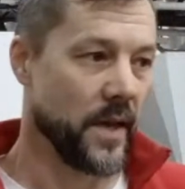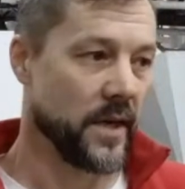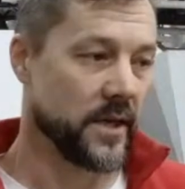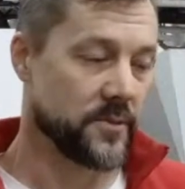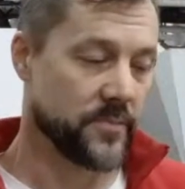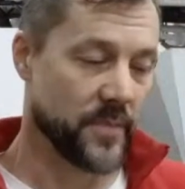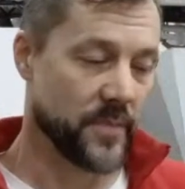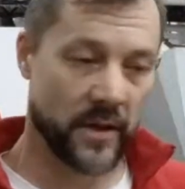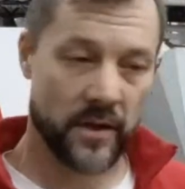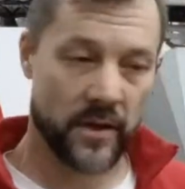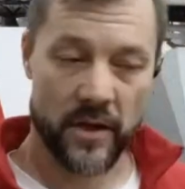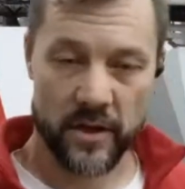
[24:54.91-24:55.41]

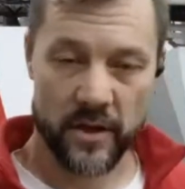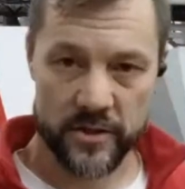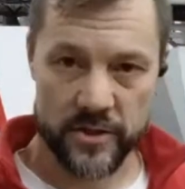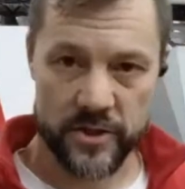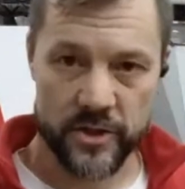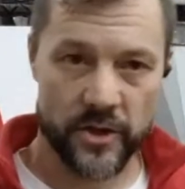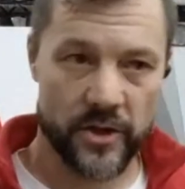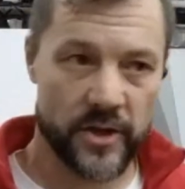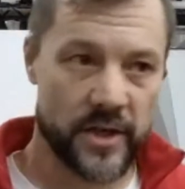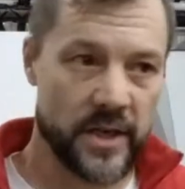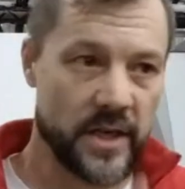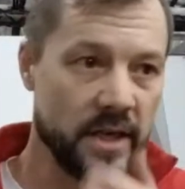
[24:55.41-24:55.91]
It's been a long
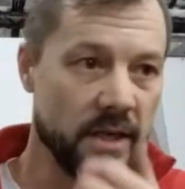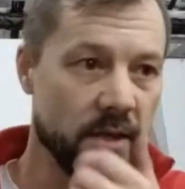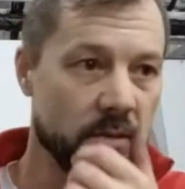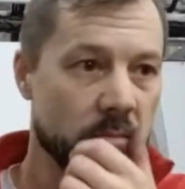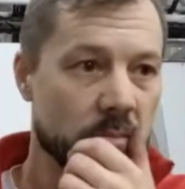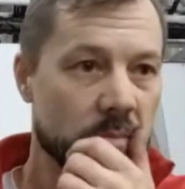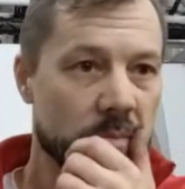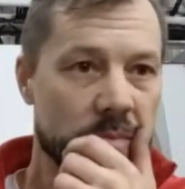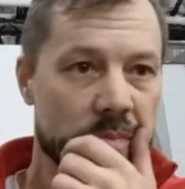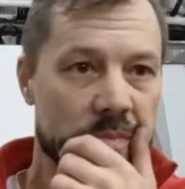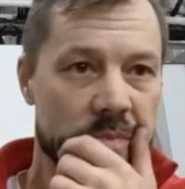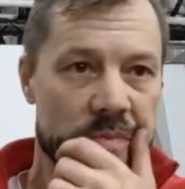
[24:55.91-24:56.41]
journey
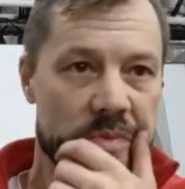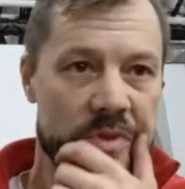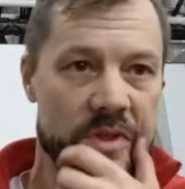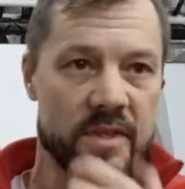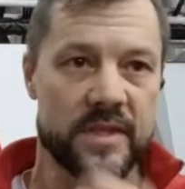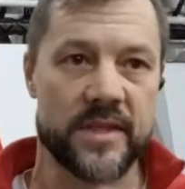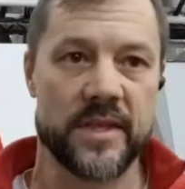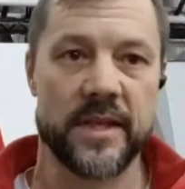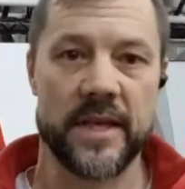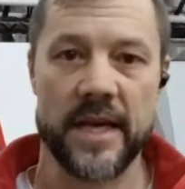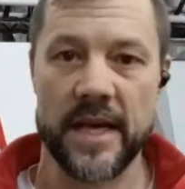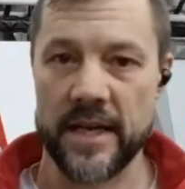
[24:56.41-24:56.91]

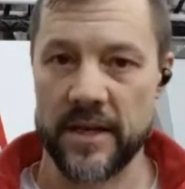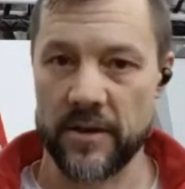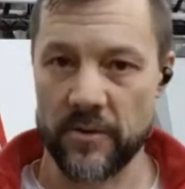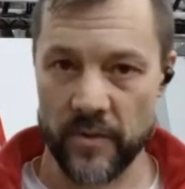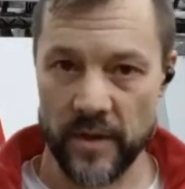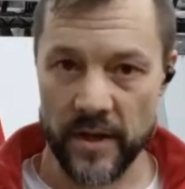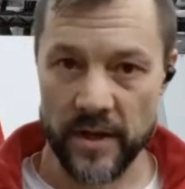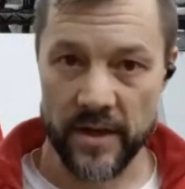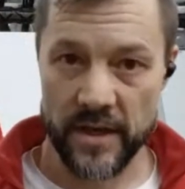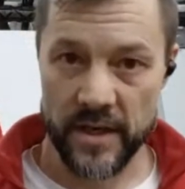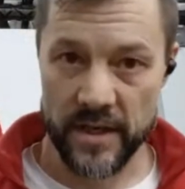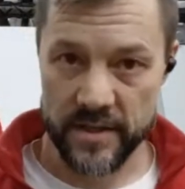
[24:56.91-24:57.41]
just to get it
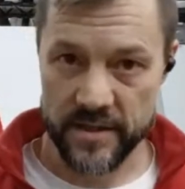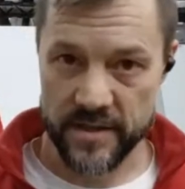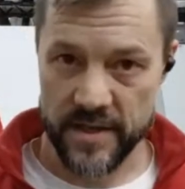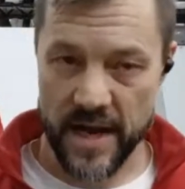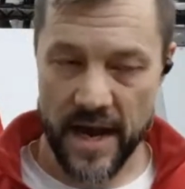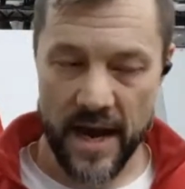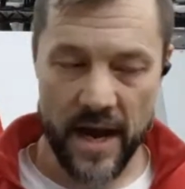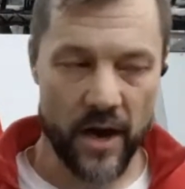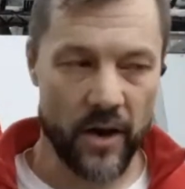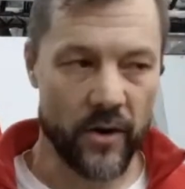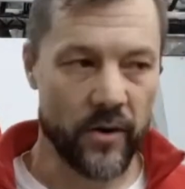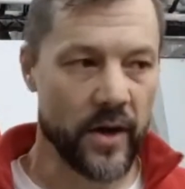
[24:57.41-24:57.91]
where it is
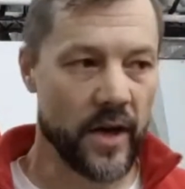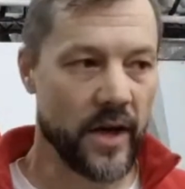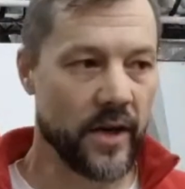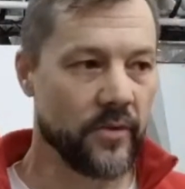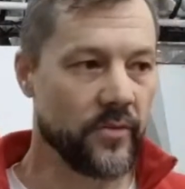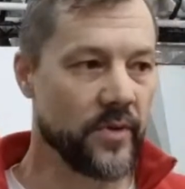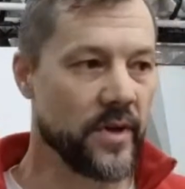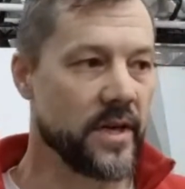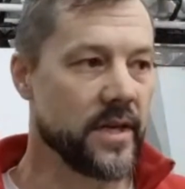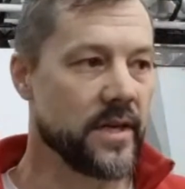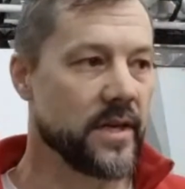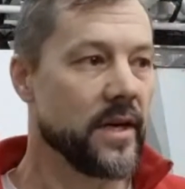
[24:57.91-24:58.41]
now,
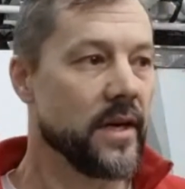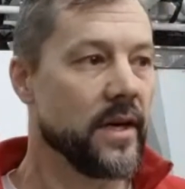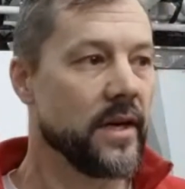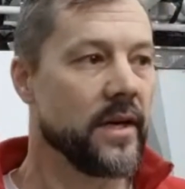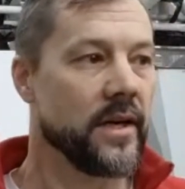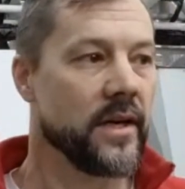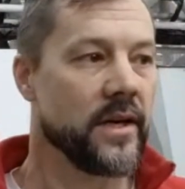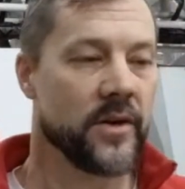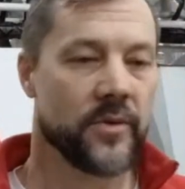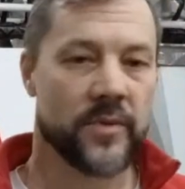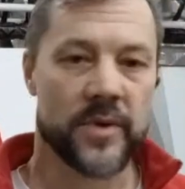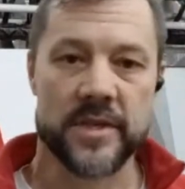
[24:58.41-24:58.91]
and we
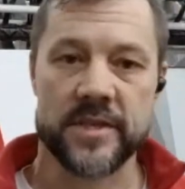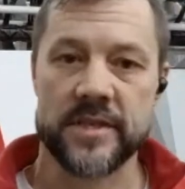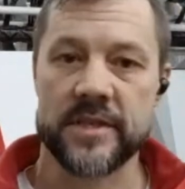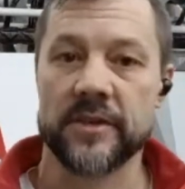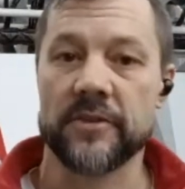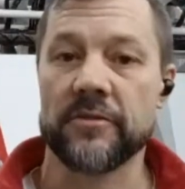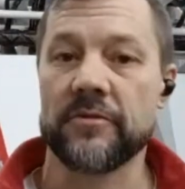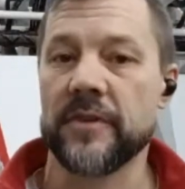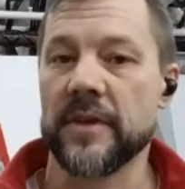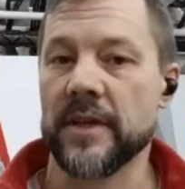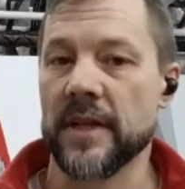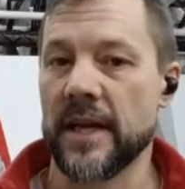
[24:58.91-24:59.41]

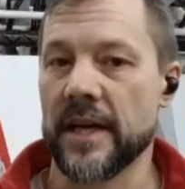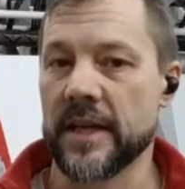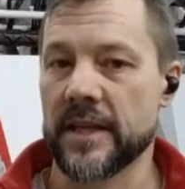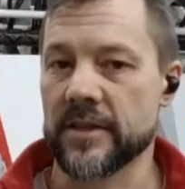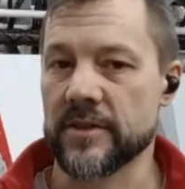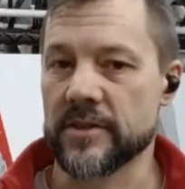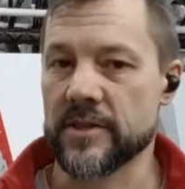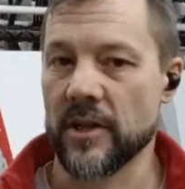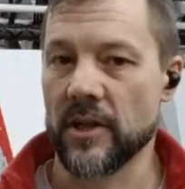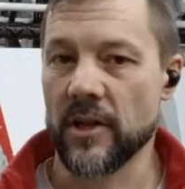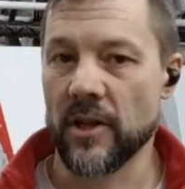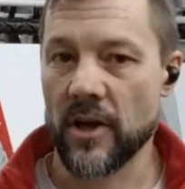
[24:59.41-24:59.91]
still feel like
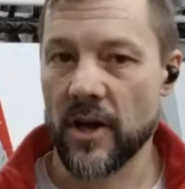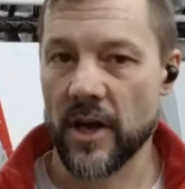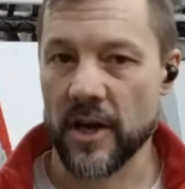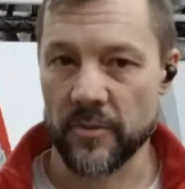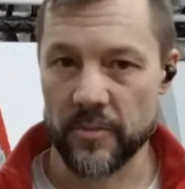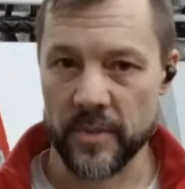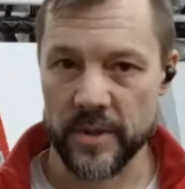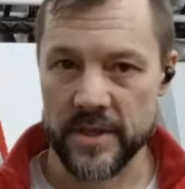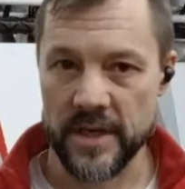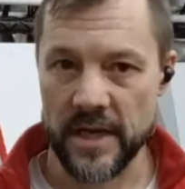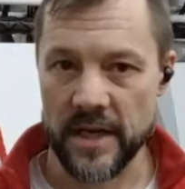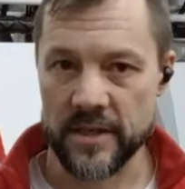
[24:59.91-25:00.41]
there's a lot
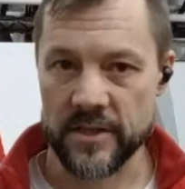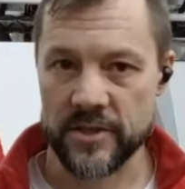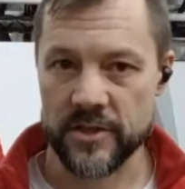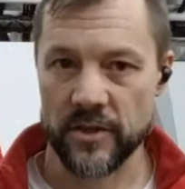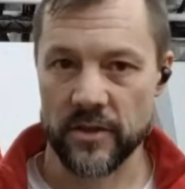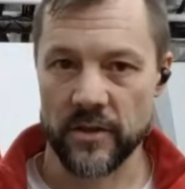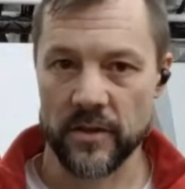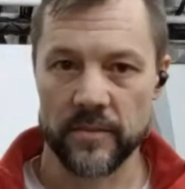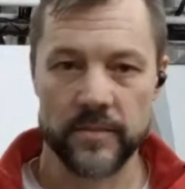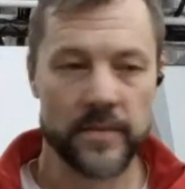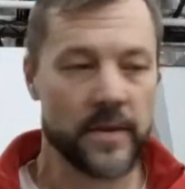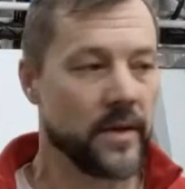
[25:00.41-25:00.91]
of
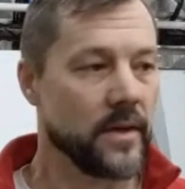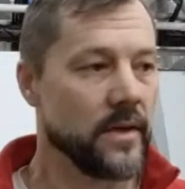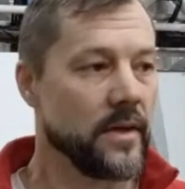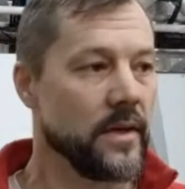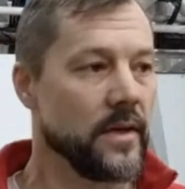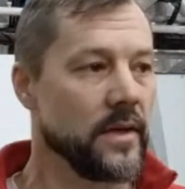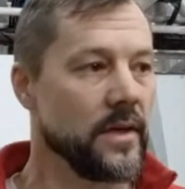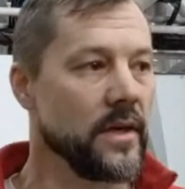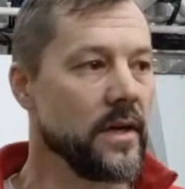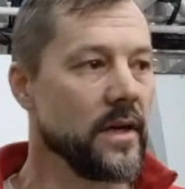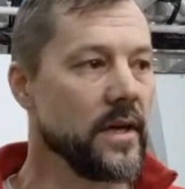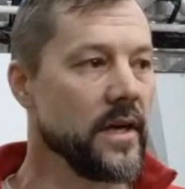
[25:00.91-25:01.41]
potential
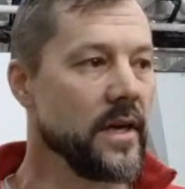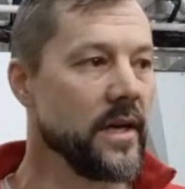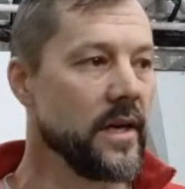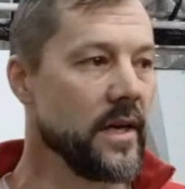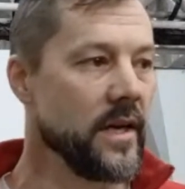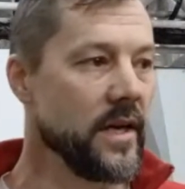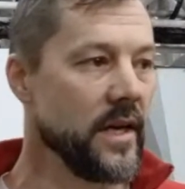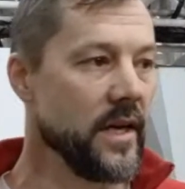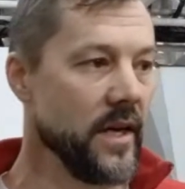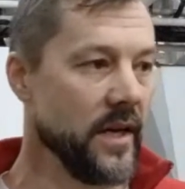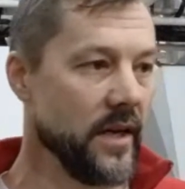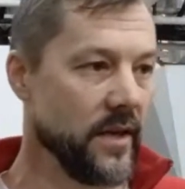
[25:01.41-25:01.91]

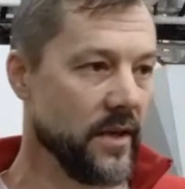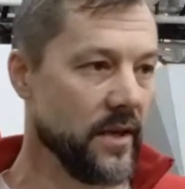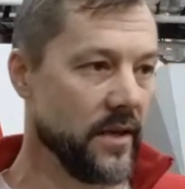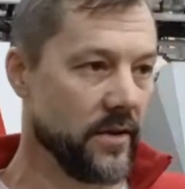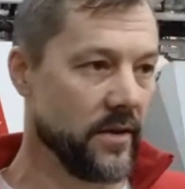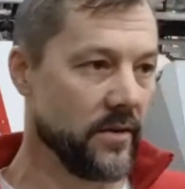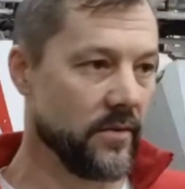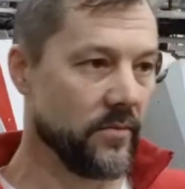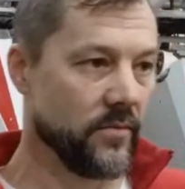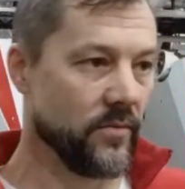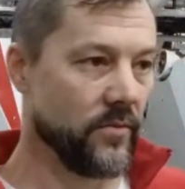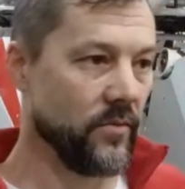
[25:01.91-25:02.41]
in
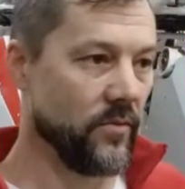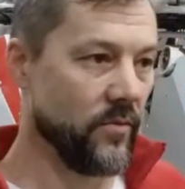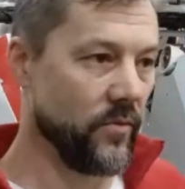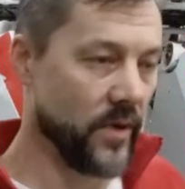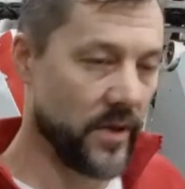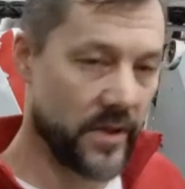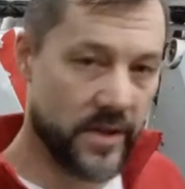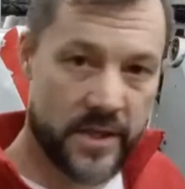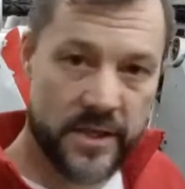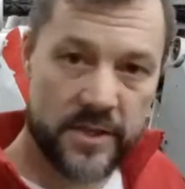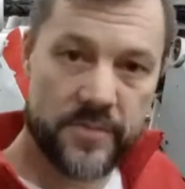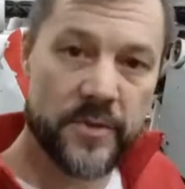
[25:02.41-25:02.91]

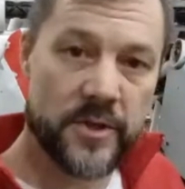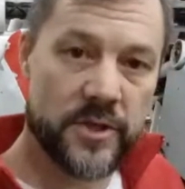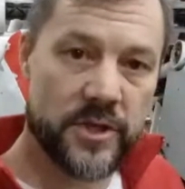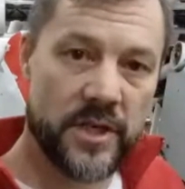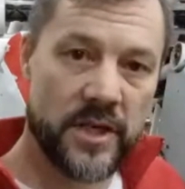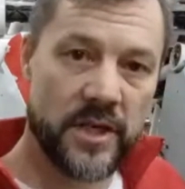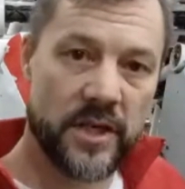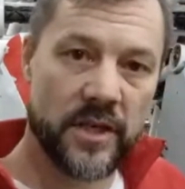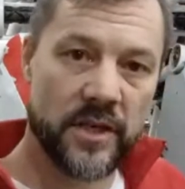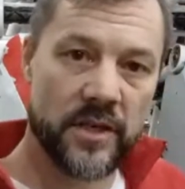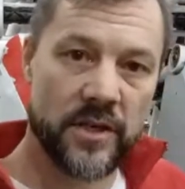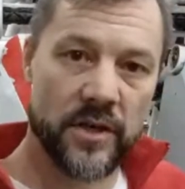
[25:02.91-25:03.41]
what this
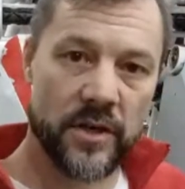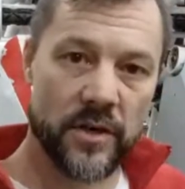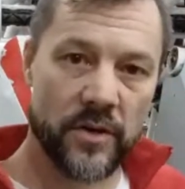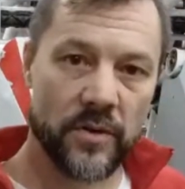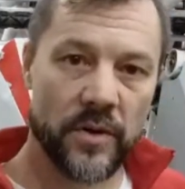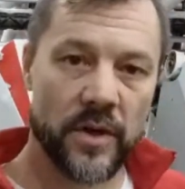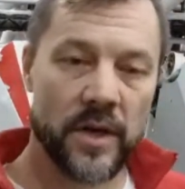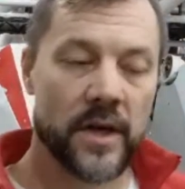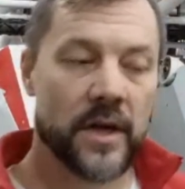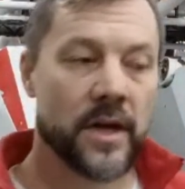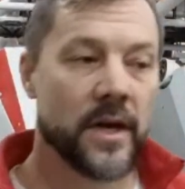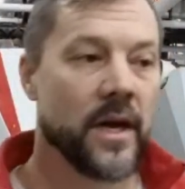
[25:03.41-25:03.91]
machine can
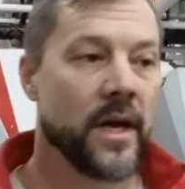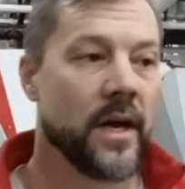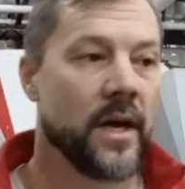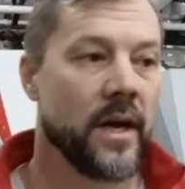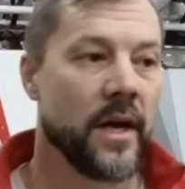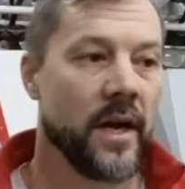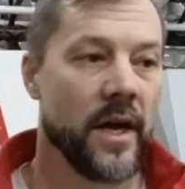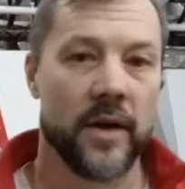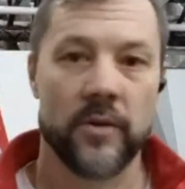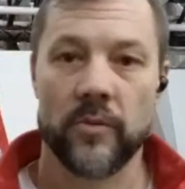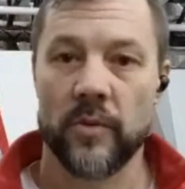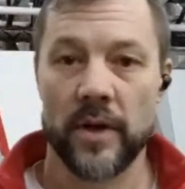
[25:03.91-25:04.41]
do
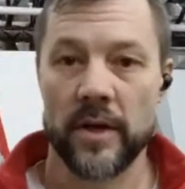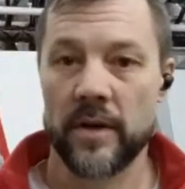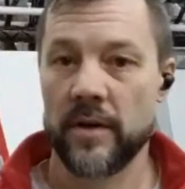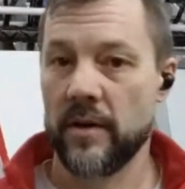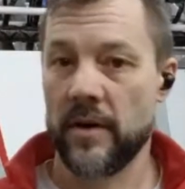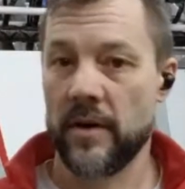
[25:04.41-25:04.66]
and what